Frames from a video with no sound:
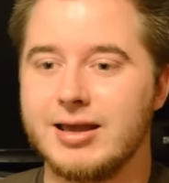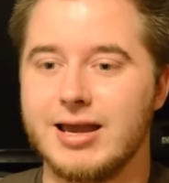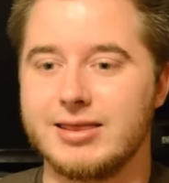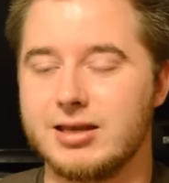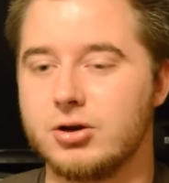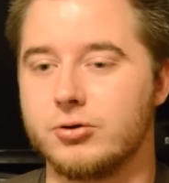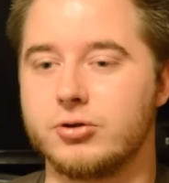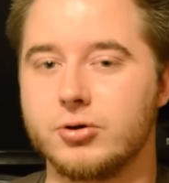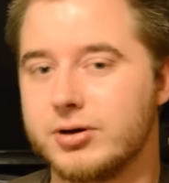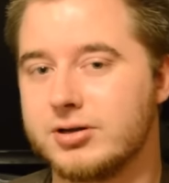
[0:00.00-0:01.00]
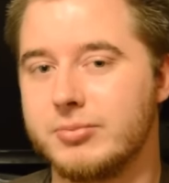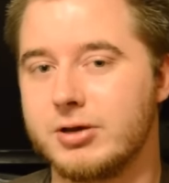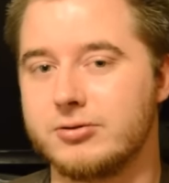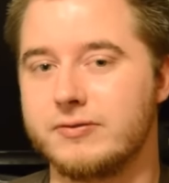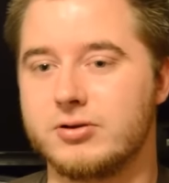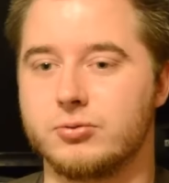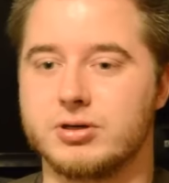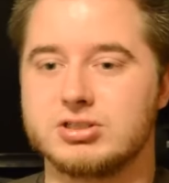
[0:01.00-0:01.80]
and they know they're in Commingled inventory,